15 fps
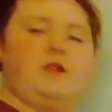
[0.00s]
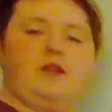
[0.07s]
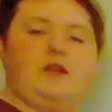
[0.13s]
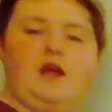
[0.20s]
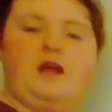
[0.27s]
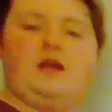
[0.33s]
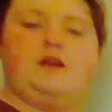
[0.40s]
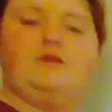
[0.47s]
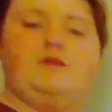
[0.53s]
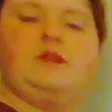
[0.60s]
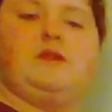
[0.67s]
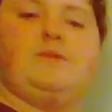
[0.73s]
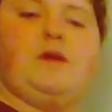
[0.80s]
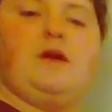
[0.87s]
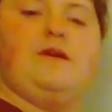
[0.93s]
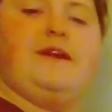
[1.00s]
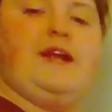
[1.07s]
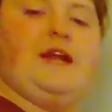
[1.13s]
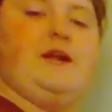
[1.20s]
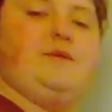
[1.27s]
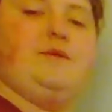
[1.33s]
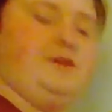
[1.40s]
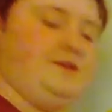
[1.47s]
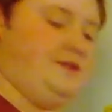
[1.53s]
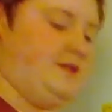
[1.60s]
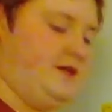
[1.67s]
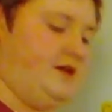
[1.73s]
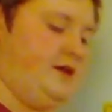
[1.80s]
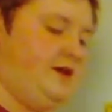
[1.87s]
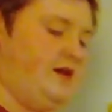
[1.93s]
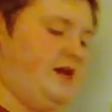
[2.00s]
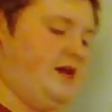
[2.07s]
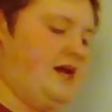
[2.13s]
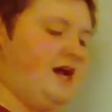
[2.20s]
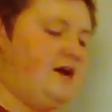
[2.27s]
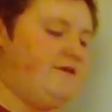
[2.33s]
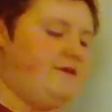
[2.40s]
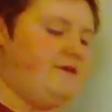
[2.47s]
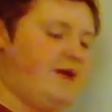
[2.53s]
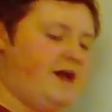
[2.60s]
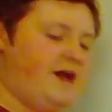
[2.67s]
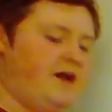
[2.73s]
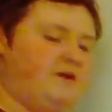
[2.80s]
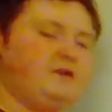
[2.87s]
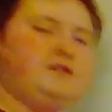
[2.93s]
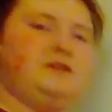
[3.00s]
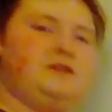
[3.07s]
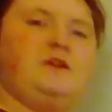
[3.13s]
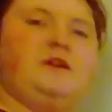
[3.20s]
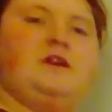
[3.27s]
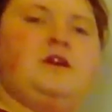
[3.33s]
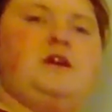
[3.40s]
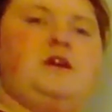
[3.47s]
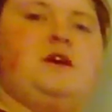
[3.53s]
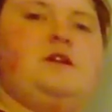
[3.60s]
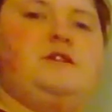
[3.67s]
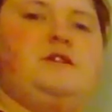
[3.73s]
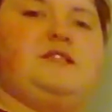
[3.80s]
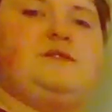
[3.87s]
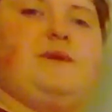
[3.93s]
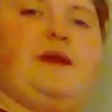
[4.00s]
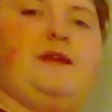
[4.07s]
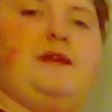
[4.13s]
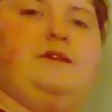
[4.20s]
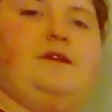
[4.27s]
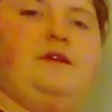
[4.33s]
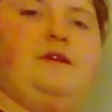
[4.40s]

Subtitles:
belong with the barn animals. How about this one?